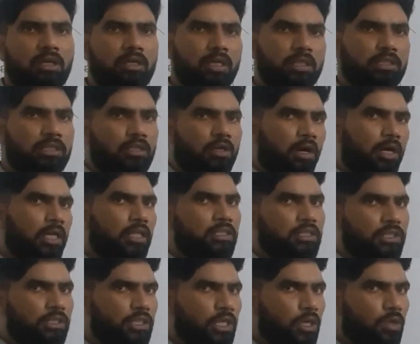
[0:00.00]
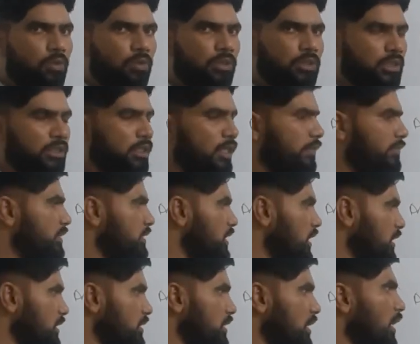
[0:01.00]
is not essential goods and
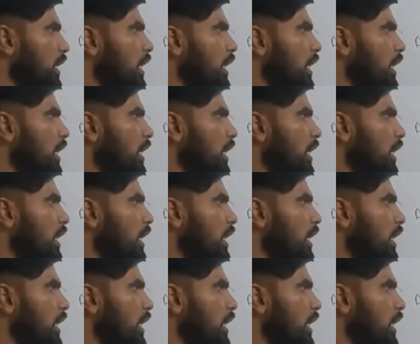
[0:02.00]
services,